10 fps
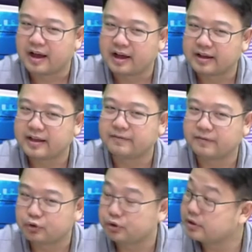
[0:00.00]
I can
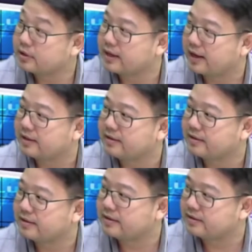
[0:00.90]
for sure that
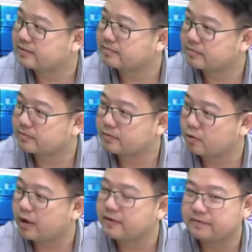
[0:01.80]
is
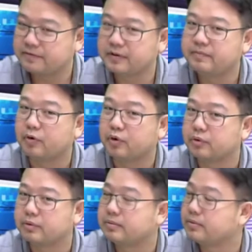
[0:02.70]
quite firm for
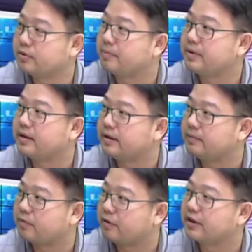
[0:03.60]
you to be a
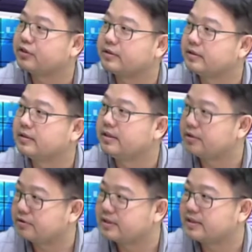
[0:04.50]
professional
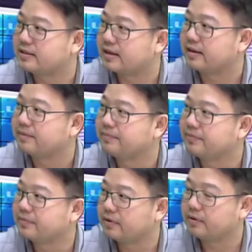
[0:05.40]
interior design.
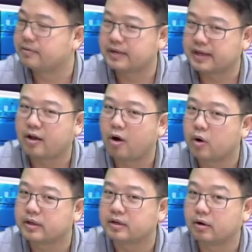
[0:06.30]
You will get
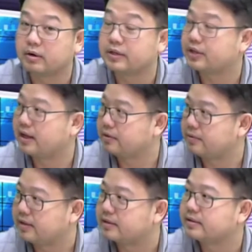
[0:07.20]
all the knowledge
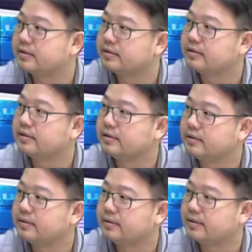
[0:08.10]

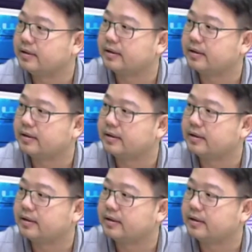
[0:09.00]
that you.